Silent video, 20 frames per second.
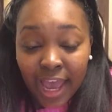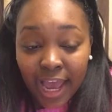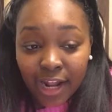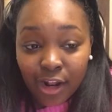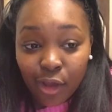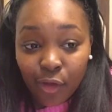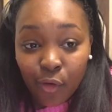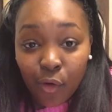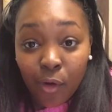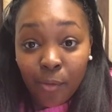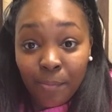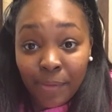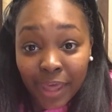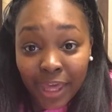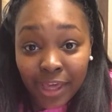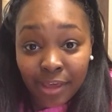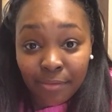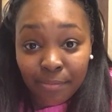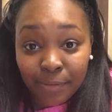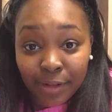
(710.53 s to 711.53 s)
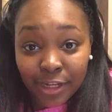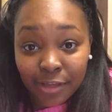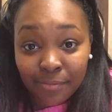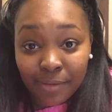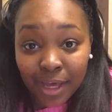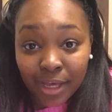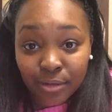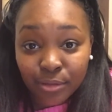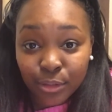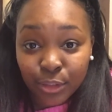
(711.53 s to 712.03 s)
and I got a pink Minnie
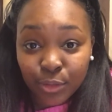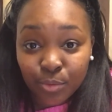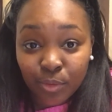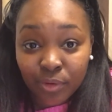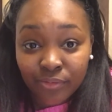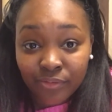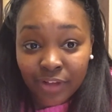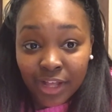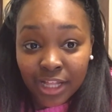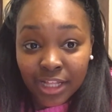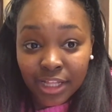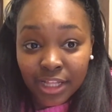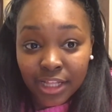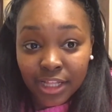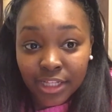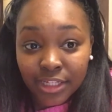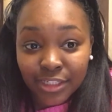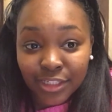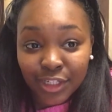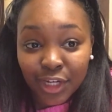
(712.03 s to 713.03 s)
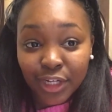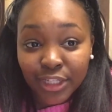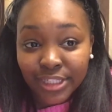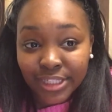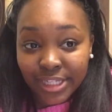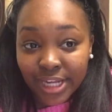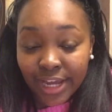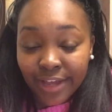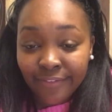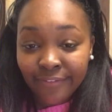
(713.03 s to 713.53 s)
Mouse one
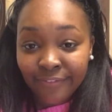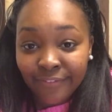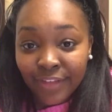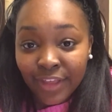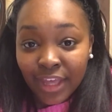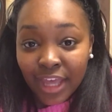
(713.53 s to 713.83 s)
Valentine's Day